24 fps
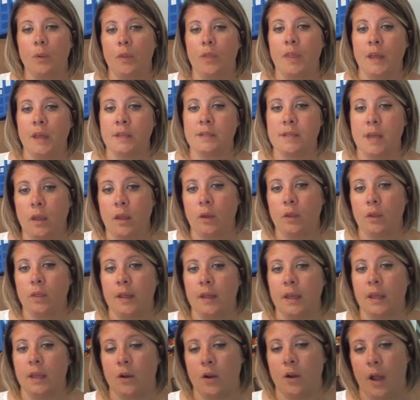things that you
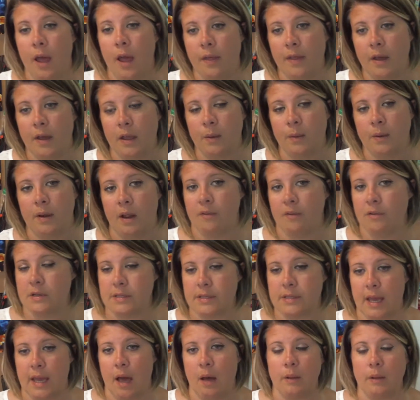think in your head that you would never
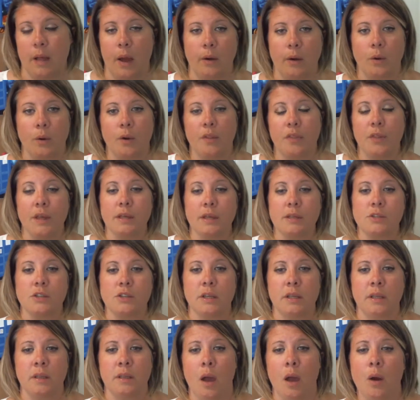say out loud, or things
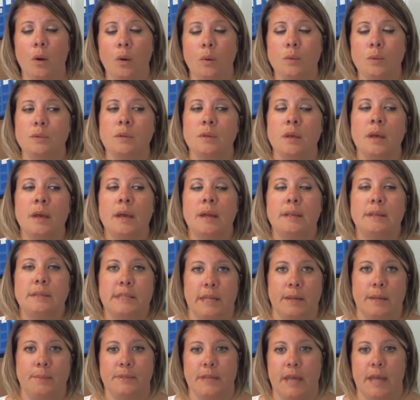she knows
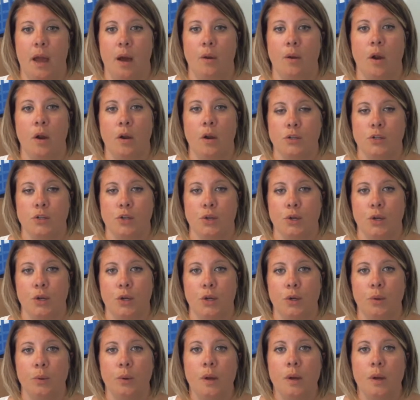deep down aren't true,